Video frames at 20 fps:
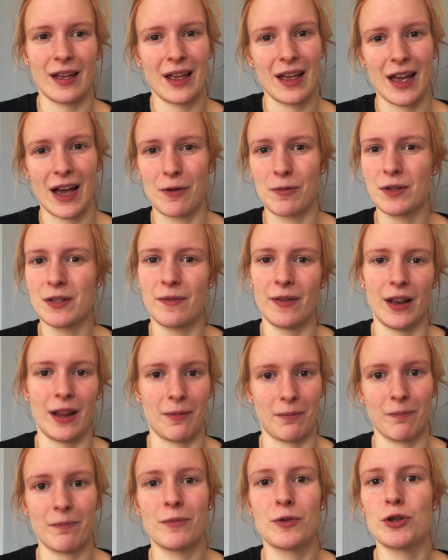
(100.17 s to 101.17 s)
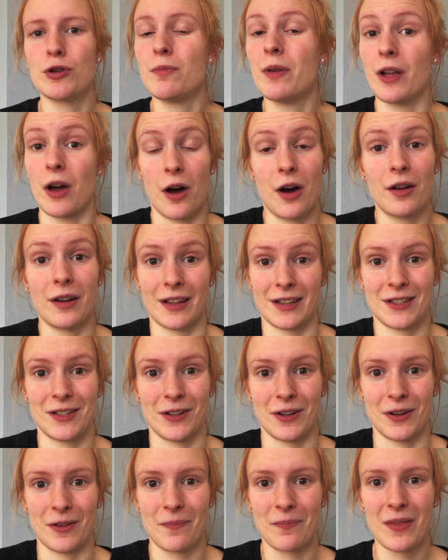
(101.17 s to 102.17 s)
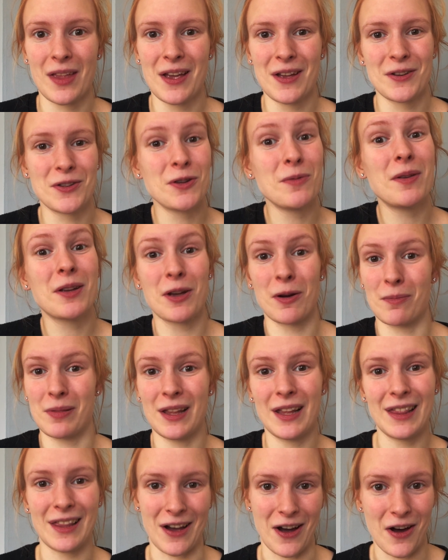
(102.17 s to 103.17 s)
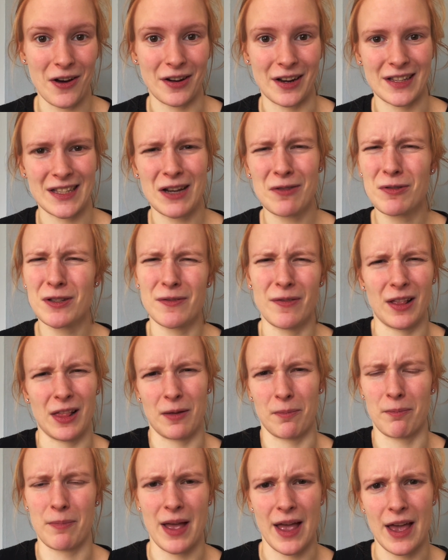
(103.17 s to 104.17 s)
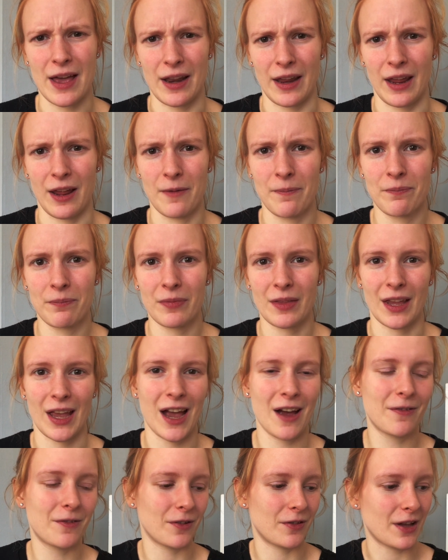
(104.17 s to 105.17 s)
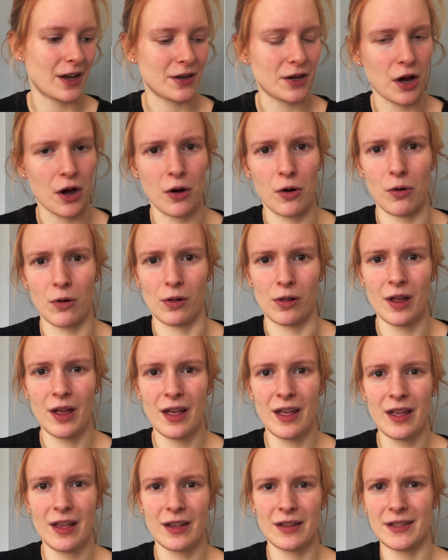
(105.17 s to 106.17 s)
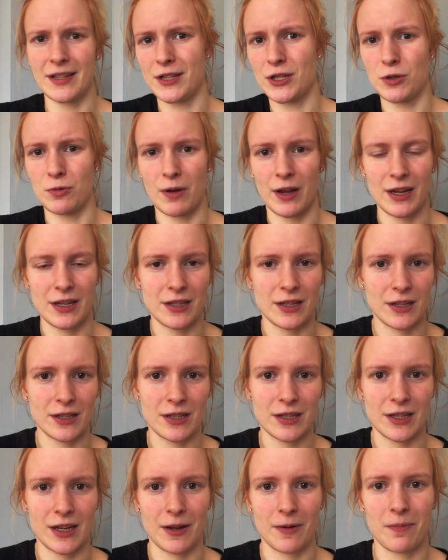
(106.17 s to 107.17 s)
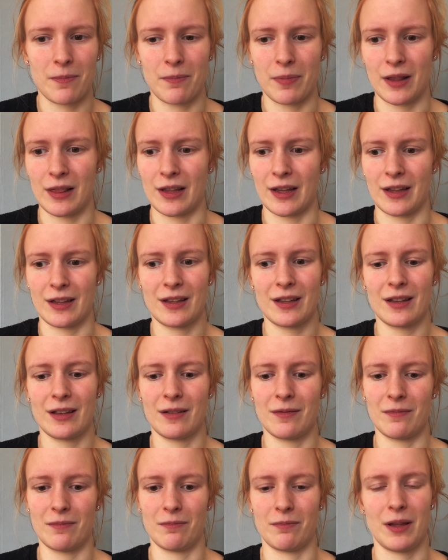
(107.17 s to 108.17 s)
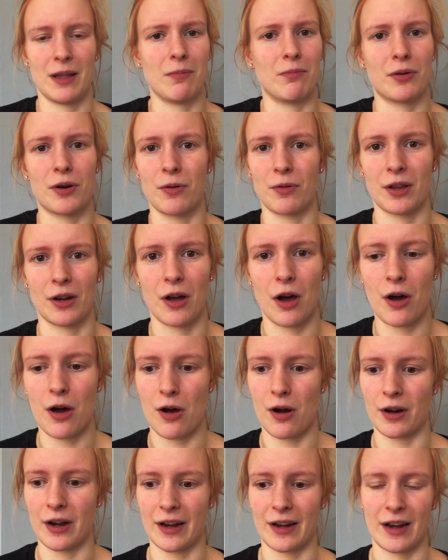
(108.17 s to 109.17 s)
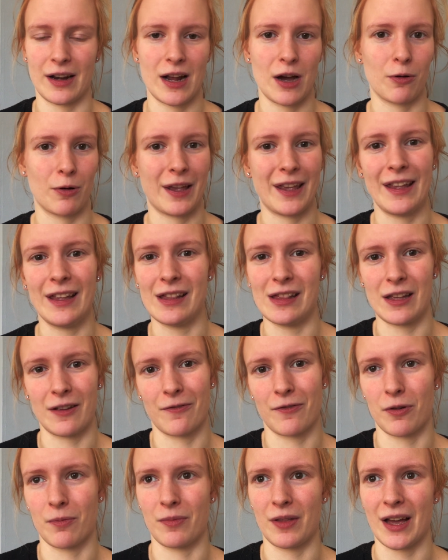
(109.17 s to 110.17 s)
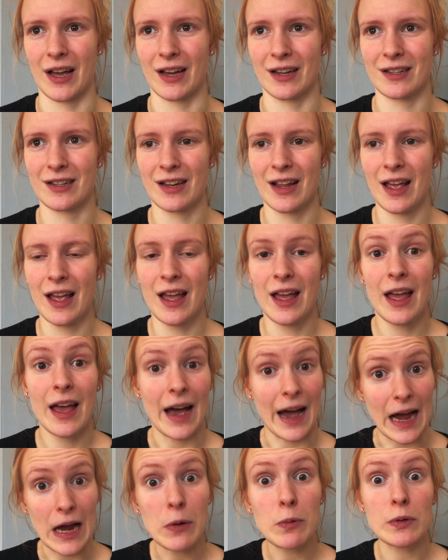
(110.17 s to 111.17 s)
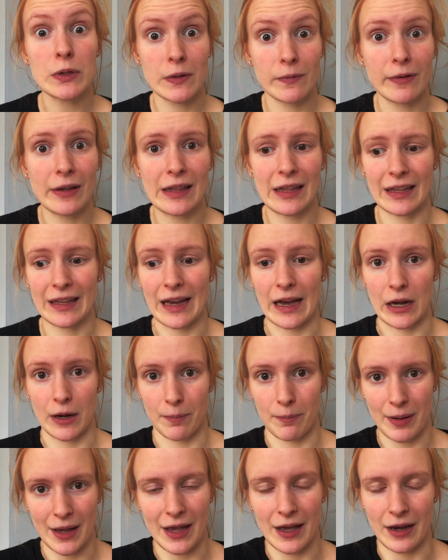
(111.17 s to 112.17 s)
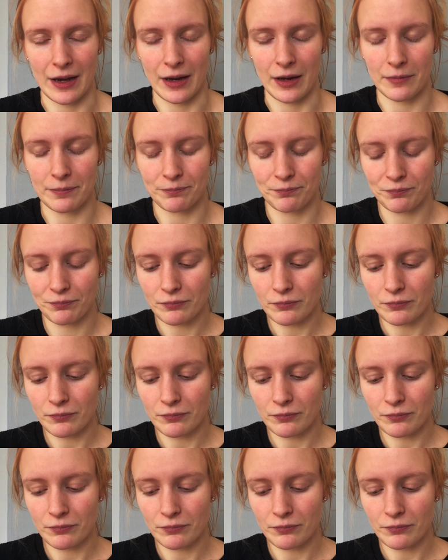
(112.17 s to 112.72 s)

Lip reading: I was feeling, to be honest, you know, to be completely honest, I was feeling petty after that whole situationship and like being brokenhearted and now healing from that. I was feeling kind of petty.